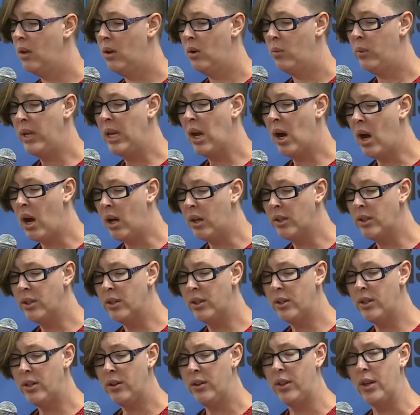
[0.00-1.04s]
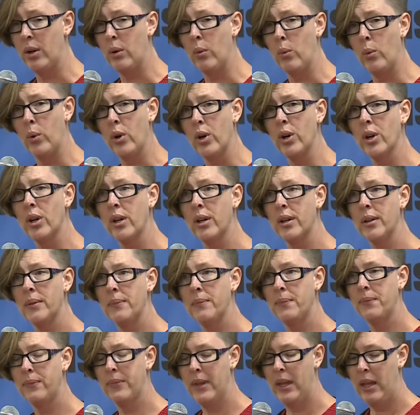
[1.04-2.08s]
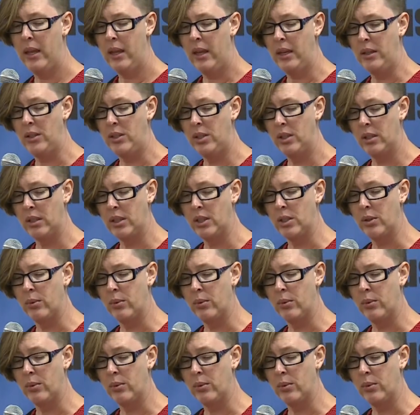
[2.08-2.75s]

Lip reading: We honored their work and took